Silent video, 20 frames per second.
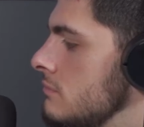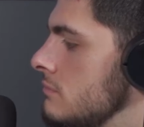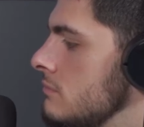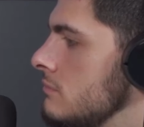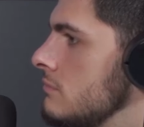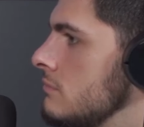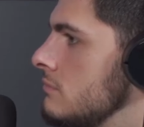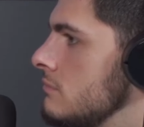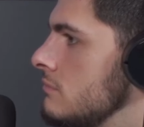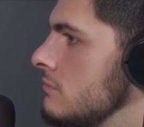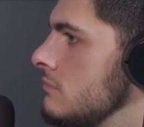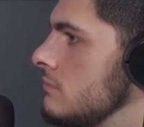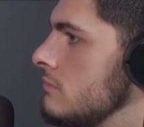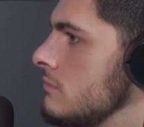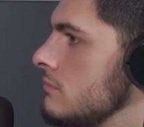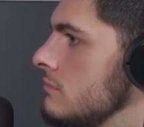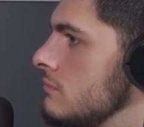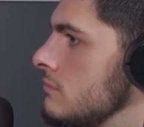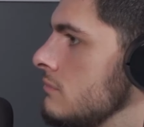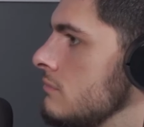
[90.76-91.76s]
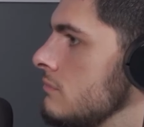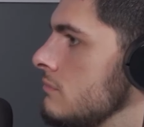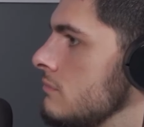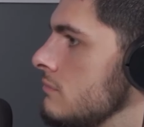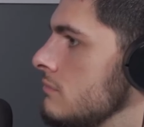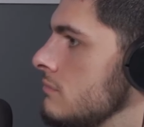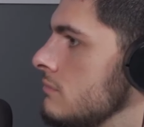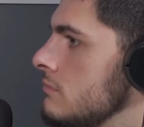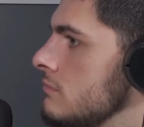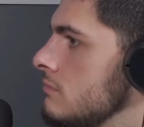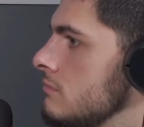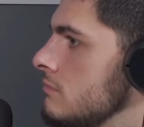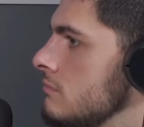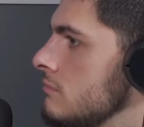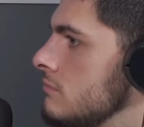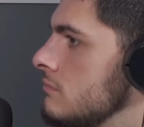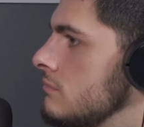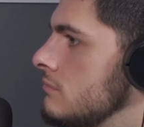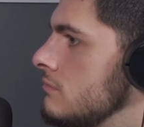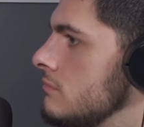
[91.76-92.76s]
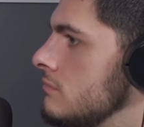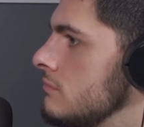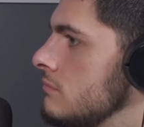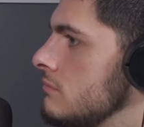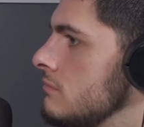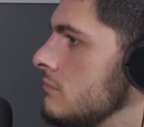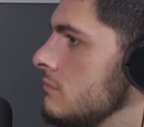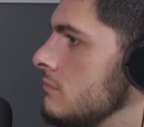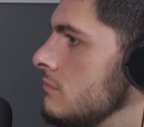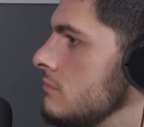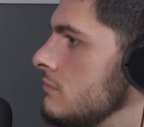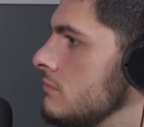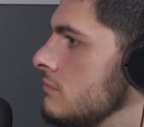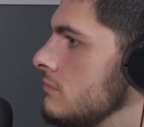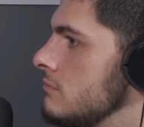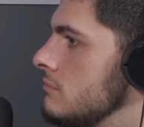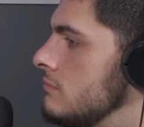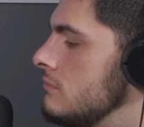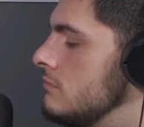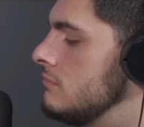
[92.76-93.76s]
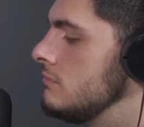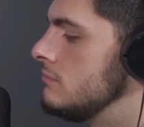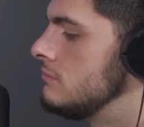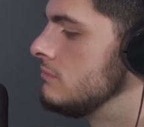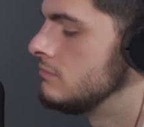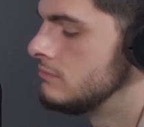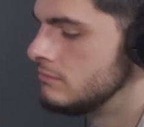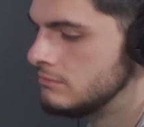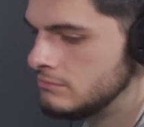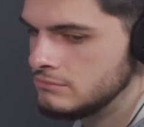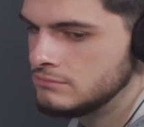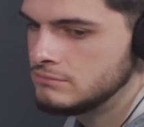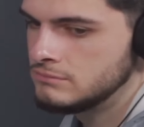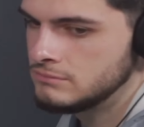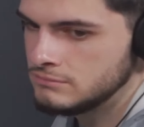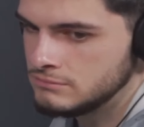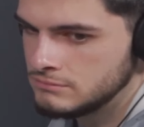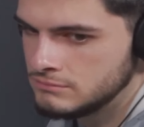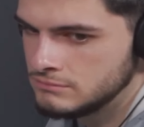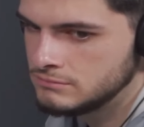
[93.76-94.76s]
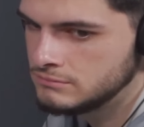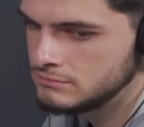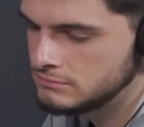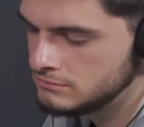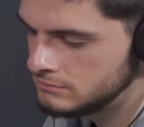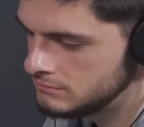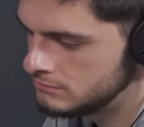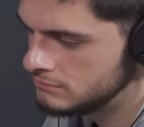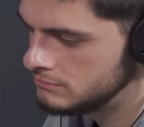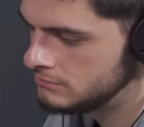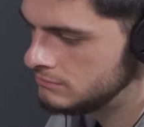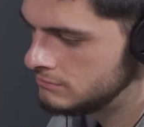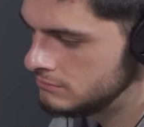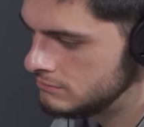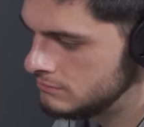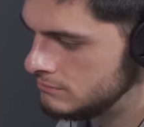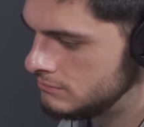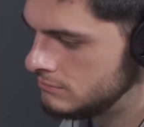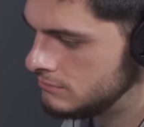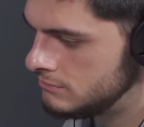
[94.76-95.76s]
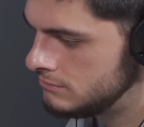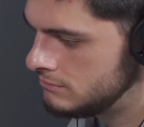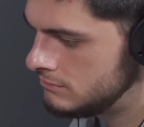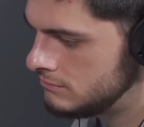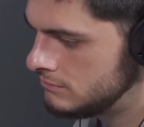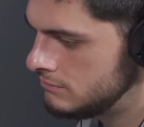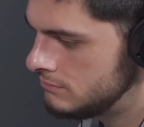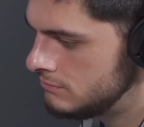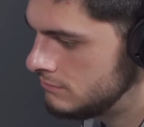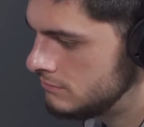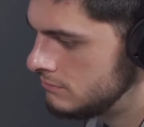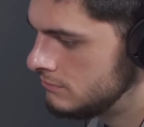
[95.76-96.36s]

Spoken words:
The person shown says nothing.